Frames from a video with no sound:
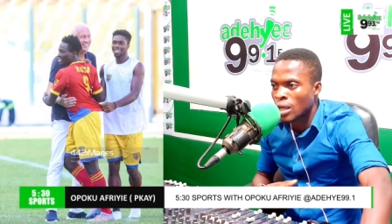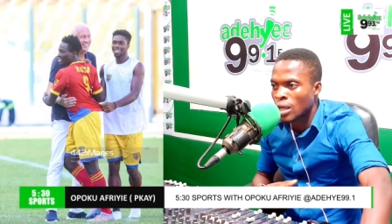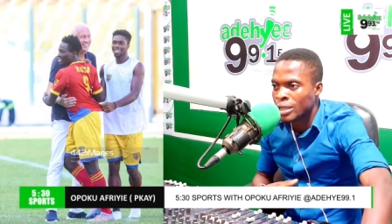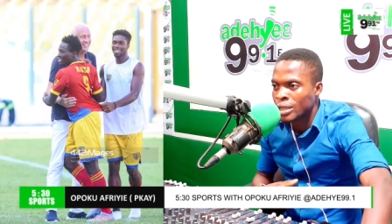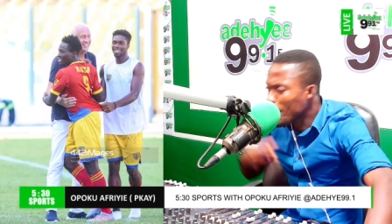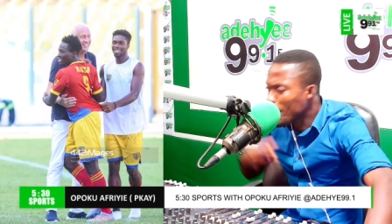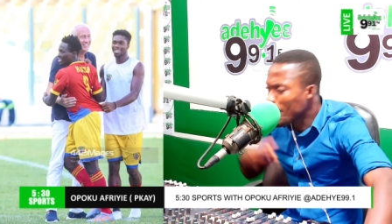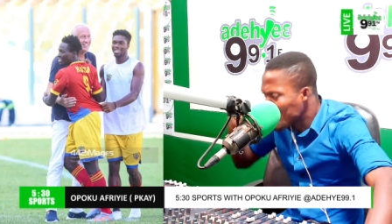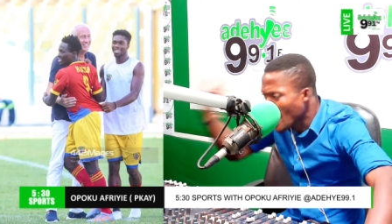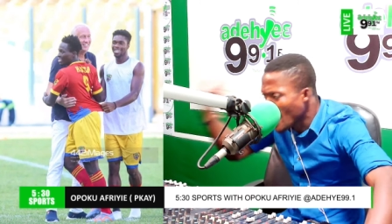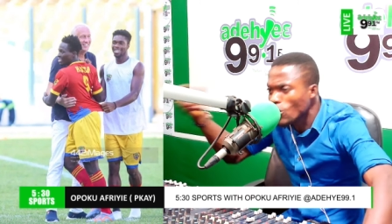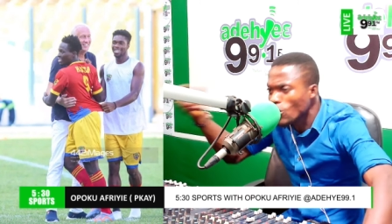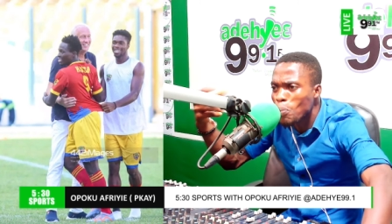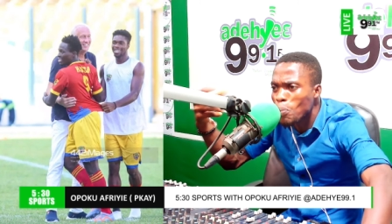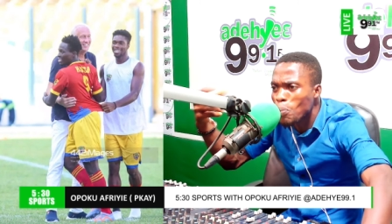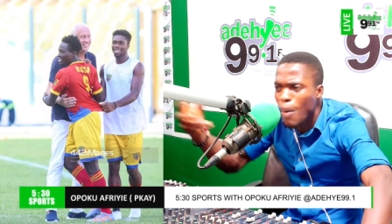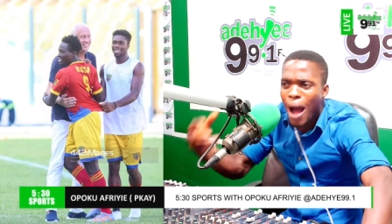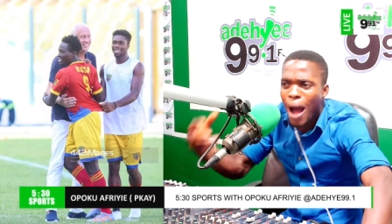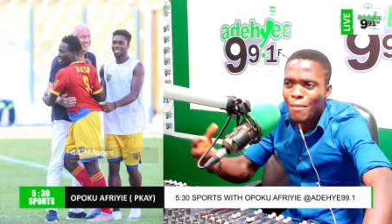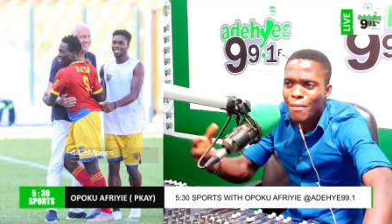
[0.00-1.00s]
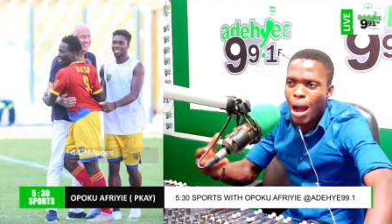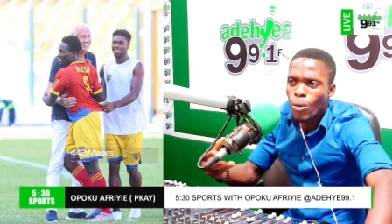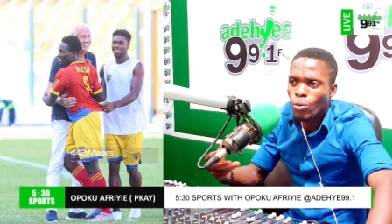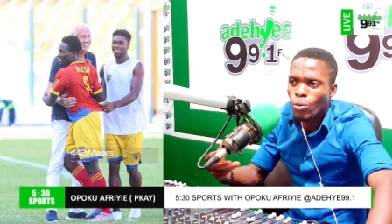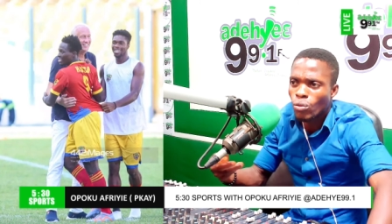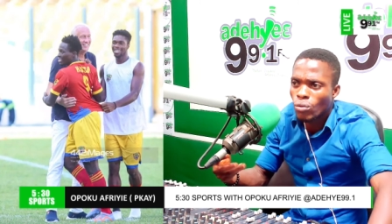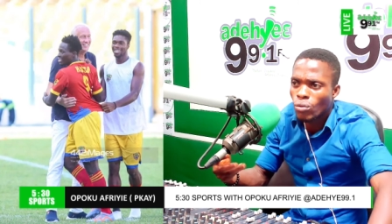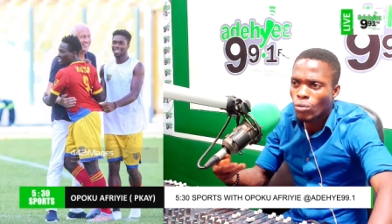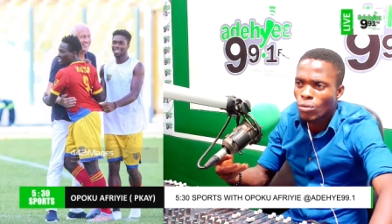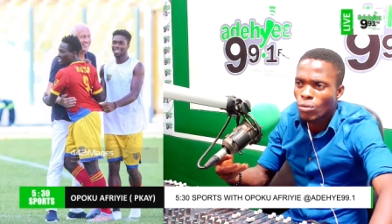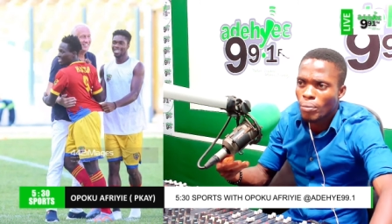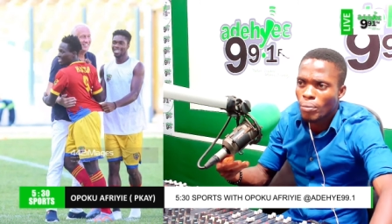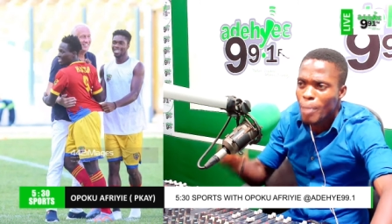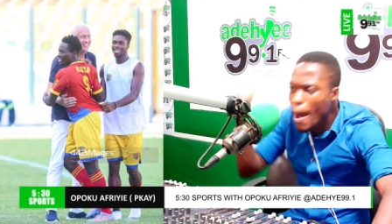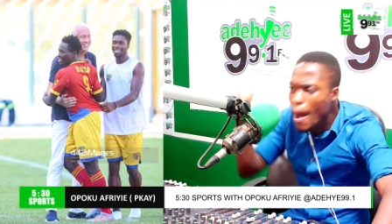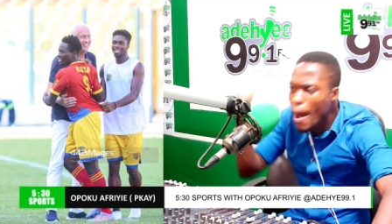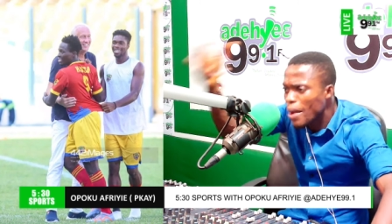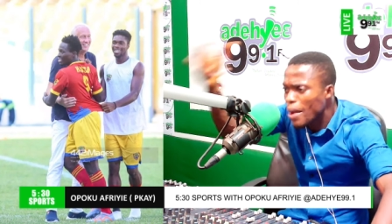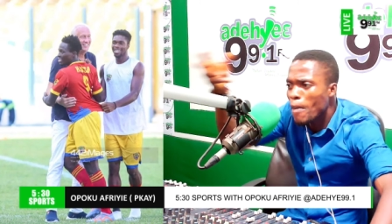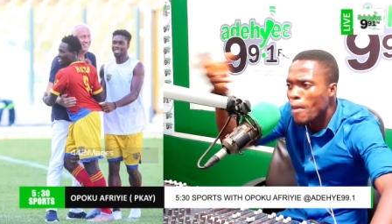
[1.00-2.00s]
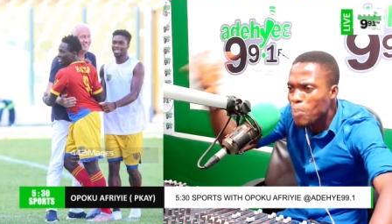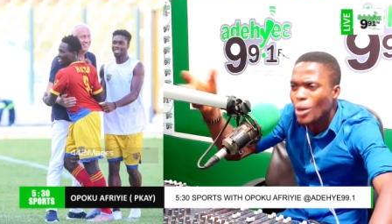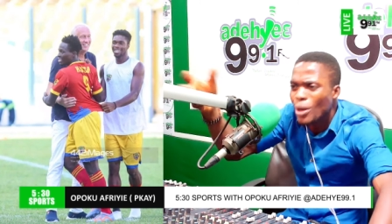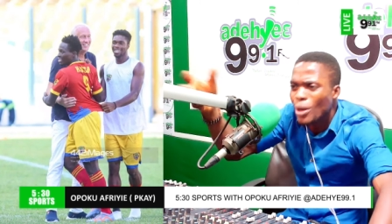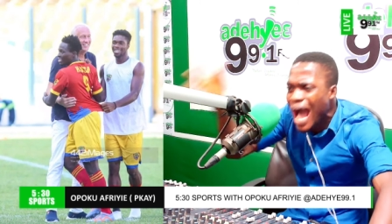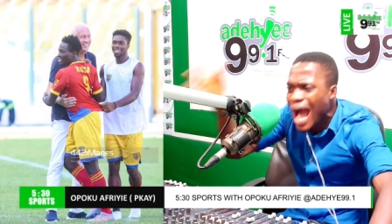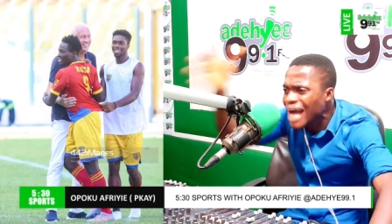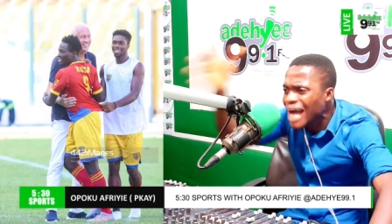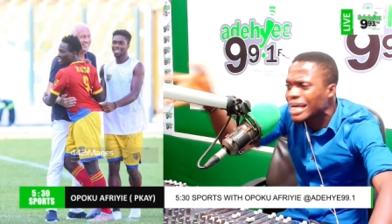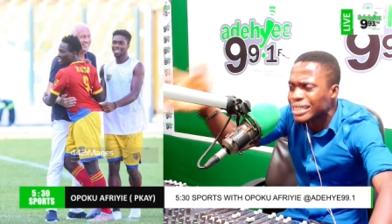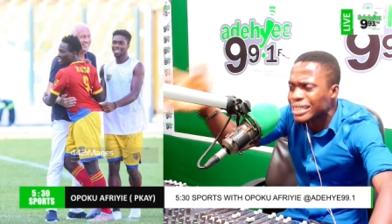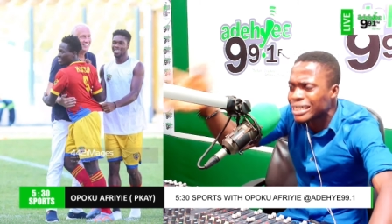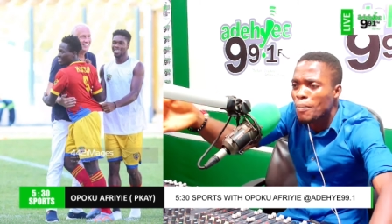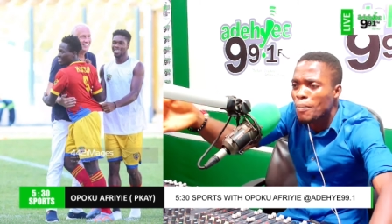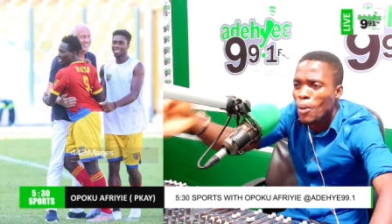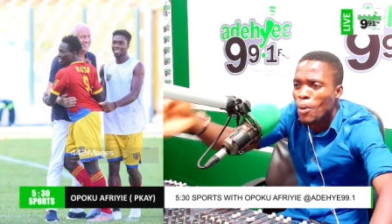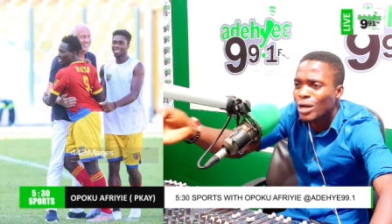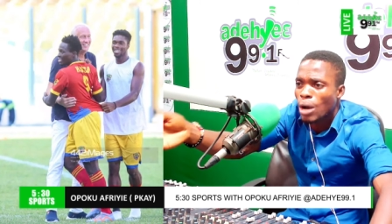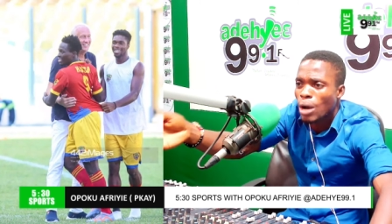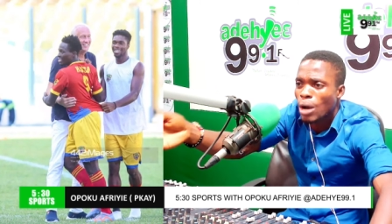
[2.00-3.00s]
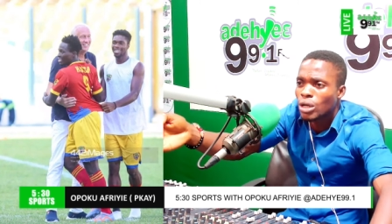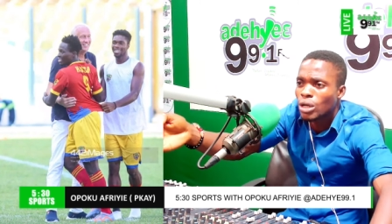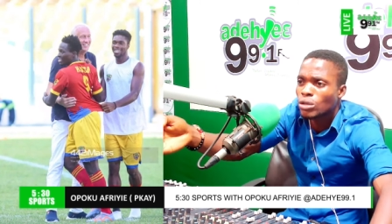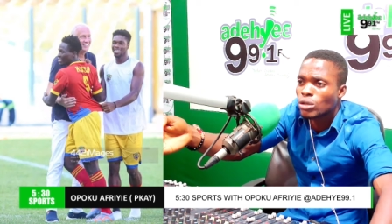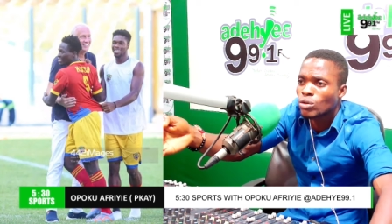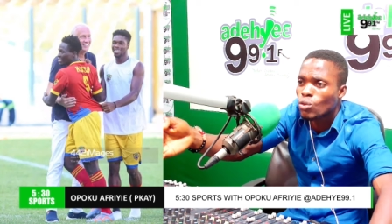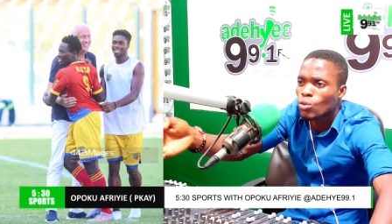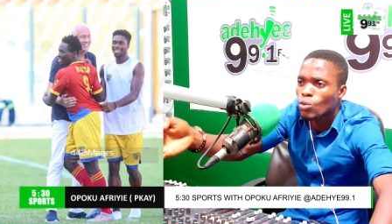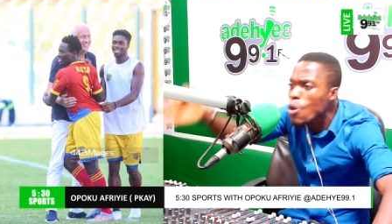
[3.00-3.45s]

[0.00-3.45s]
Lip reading: Yeah, Paul, you bomb out. Baby, I bought Anker and born, I couldn't.